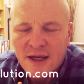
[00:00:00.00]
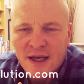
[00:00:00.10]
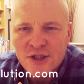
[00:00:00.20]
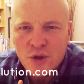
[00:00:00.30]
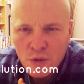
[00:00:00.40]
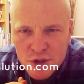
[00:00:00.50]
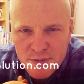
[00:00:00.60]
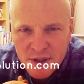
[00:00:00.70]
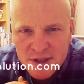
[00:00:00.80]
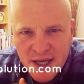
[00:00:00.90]
It's caused
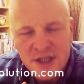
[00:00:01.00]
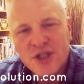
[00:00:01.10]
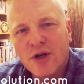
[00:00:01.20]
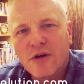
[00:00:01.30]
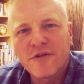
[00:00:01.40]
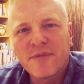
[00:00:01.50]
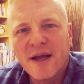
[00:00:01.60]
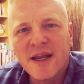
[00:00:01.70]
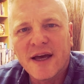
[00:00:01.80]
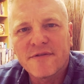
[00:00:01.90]
me to take stock of
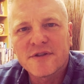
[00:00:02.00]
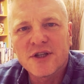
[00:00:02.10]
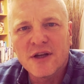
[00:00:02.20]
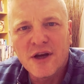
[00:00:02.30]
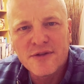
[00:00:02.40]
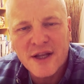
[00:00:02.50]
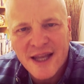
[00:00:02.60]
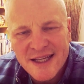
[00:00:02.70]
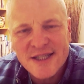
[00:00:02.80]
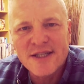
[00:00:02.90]
my life, to learn the
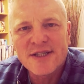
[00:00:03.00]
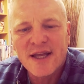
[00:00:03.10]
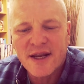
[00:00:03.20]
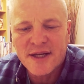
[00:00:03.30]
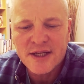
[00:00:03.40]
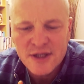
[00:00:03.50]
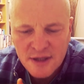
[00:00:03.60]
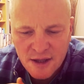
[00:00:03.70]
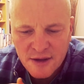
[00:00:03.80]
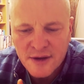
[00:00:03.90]
lessons that I need to
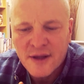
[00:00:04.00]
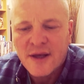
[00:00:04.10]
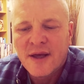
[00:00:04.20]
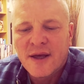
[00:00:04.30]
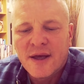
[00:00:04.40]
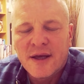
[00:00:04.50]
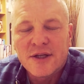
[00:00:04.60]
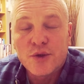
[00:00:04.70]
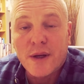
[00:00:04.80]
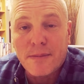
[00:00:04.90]
learn,
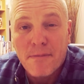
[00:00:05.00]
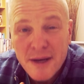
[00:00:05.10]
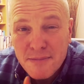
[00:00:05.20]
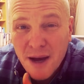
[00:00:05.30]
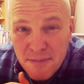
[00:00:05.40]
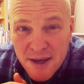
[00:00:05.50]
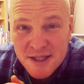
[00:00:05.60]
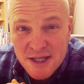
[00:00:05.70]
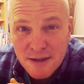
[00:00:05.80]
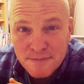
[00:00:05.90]
to admit my
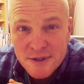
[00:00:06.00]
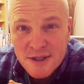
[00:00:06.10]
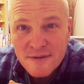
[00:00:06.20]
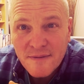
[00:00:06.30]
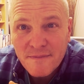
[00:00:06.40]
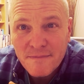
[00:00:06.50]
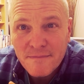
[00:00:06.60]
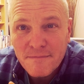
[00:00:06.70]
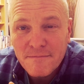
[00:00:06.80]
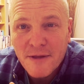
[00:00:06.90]
mess ups,
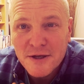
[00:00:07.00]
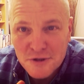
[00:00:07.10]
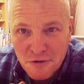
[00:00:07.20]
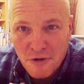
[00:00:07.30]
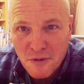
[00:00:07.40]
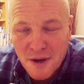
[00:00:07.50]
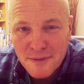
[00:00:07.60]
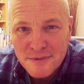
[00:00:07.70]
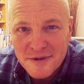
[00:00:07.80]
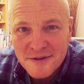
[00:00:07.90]
and to grow
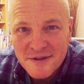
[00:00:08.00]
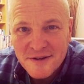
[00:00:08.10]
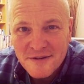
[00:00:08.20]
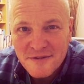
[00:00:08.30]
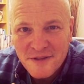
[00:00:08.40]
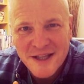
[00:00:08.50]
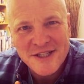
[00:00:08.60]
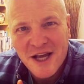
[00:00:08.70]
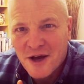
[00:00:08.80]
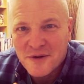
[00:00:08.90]
up.
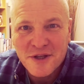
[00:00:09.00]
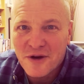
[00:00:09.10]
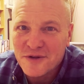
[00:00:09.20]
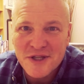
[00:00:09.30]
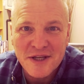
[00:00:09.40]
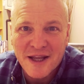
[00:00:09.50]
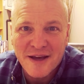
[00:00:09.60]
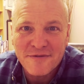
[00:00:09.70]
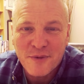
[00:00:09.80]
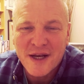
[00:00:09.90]
That's how it goes in
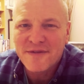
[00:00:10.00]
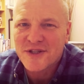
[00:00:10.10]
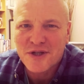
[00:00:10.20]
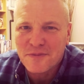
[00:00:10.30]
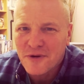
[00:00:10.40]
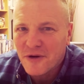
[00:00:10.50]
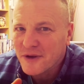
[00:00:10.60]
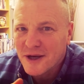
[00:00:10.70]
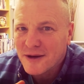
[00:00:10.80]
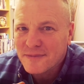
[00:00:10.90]
life. We never stop
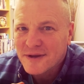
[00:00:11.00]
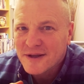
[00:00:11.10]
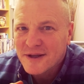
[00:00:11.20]
growing up.